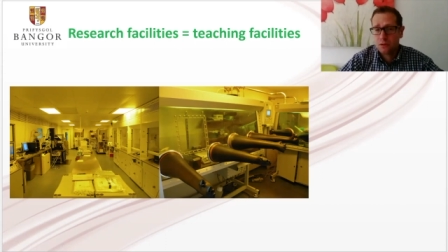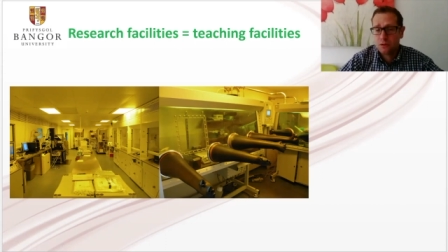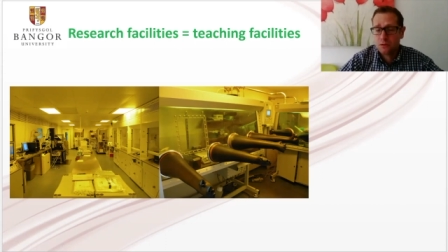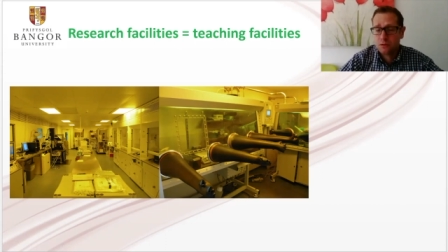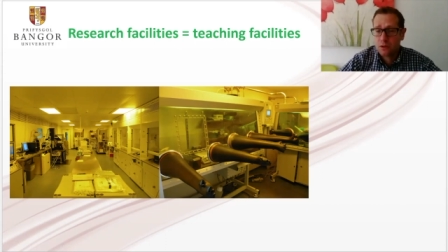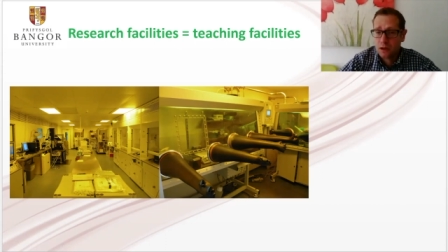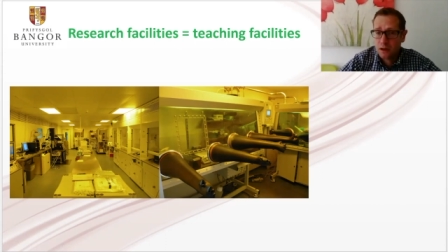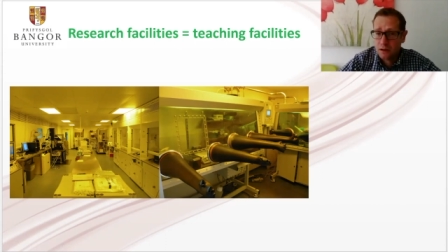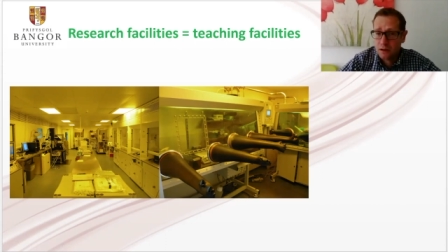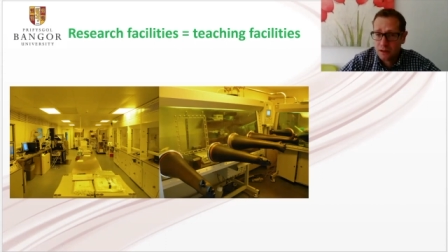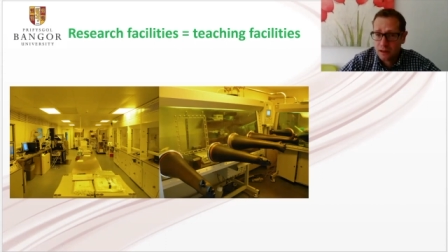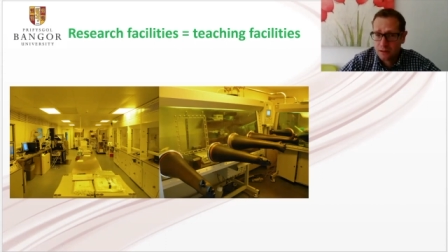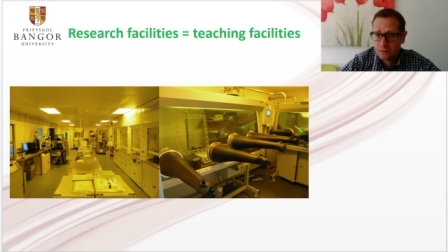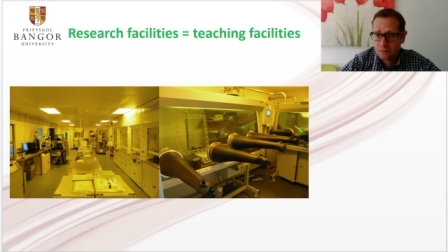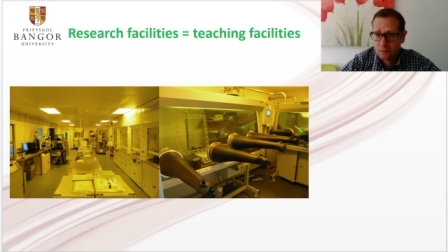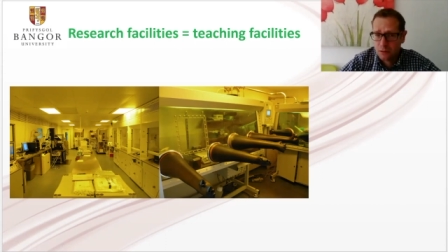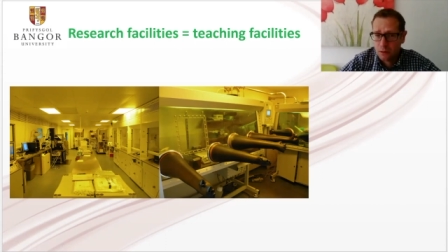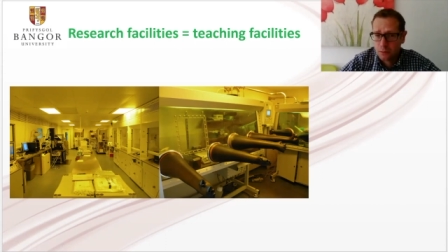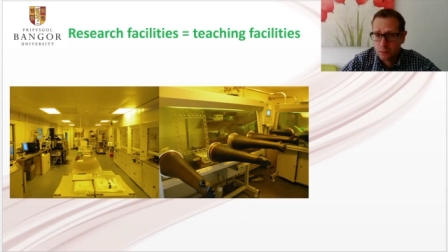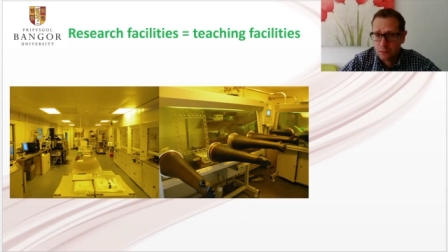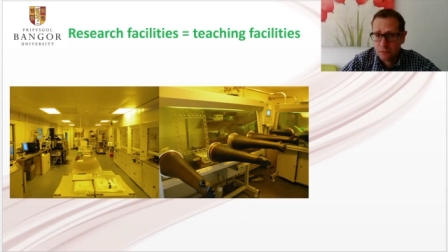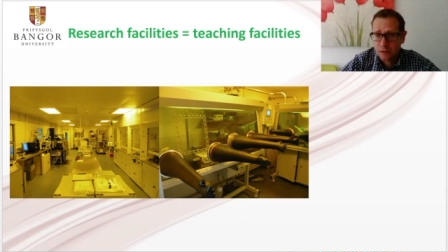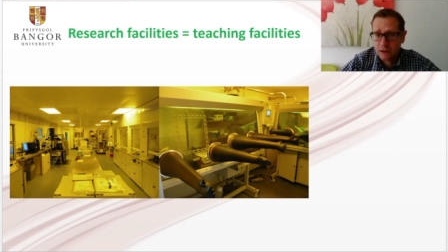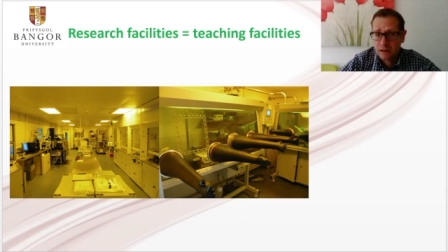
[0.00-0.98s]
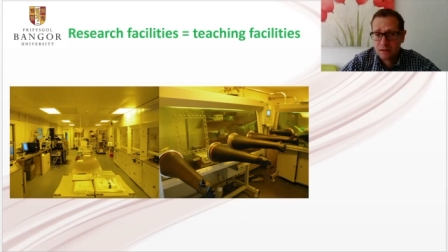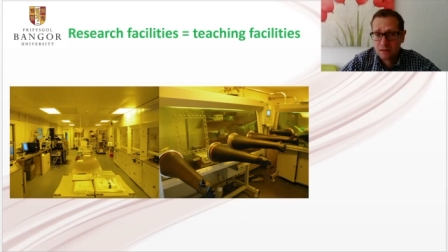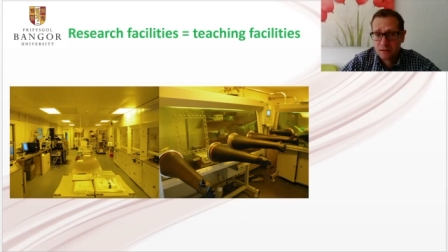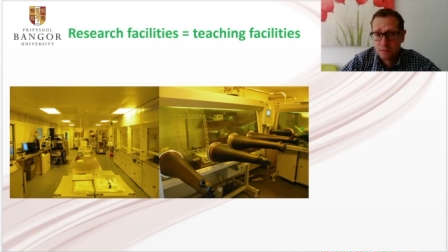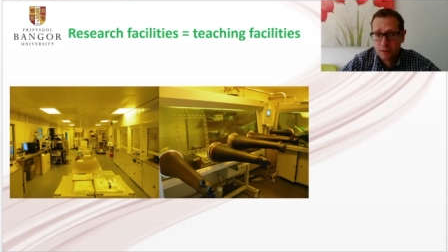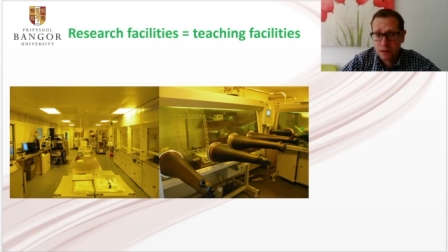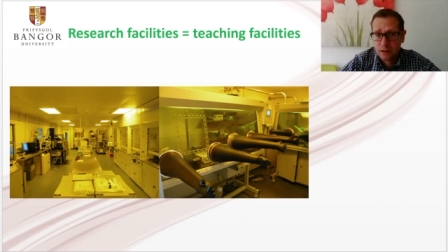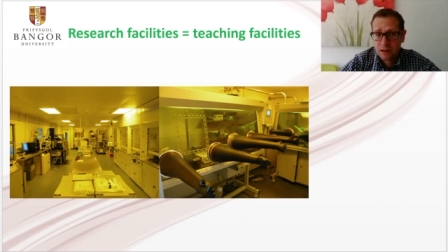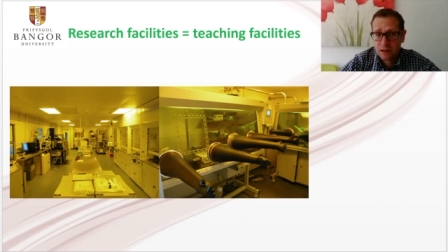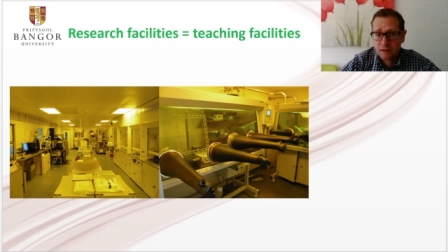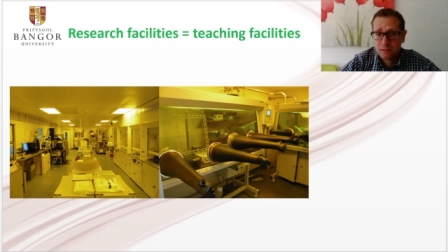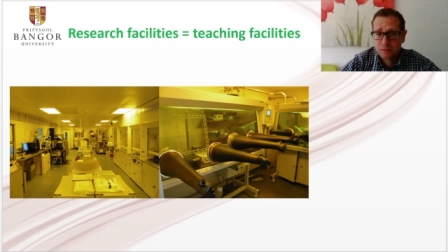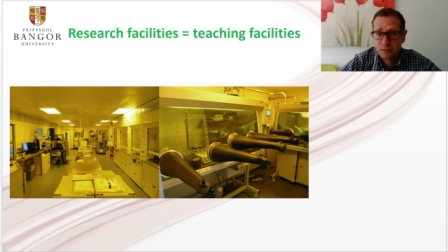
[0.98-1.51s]
learn how to operate some of
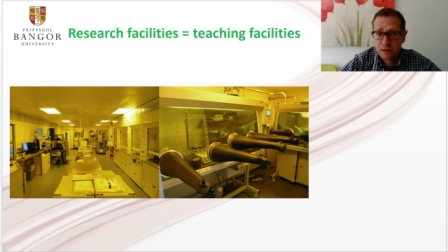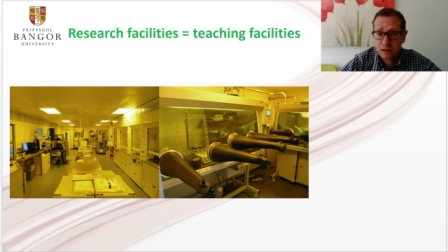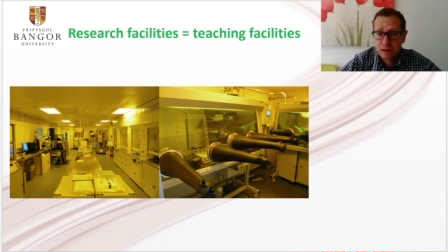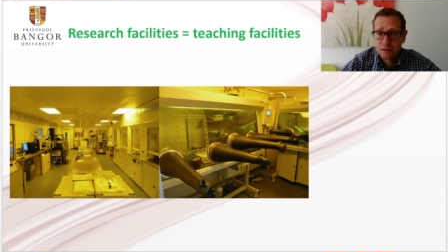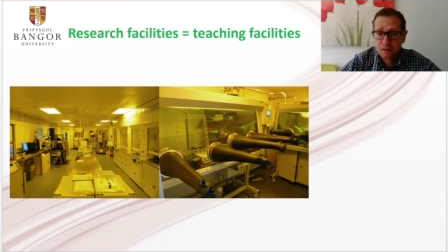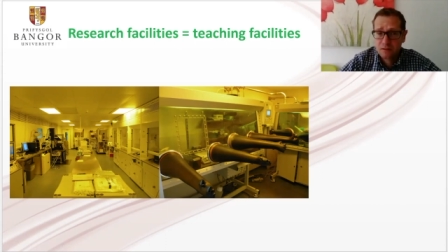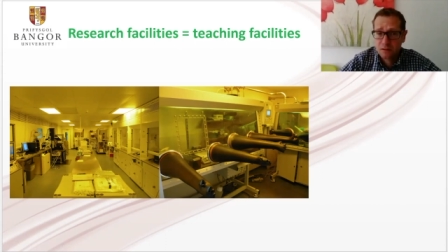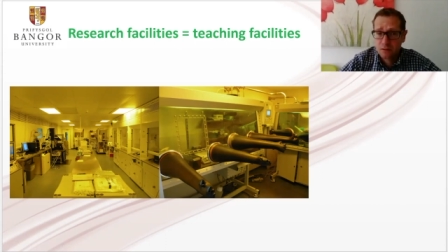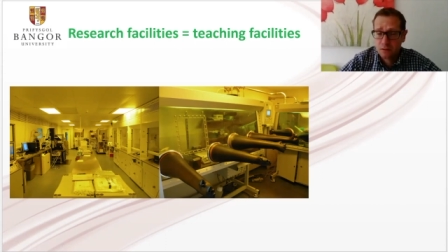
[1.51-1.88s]
these things.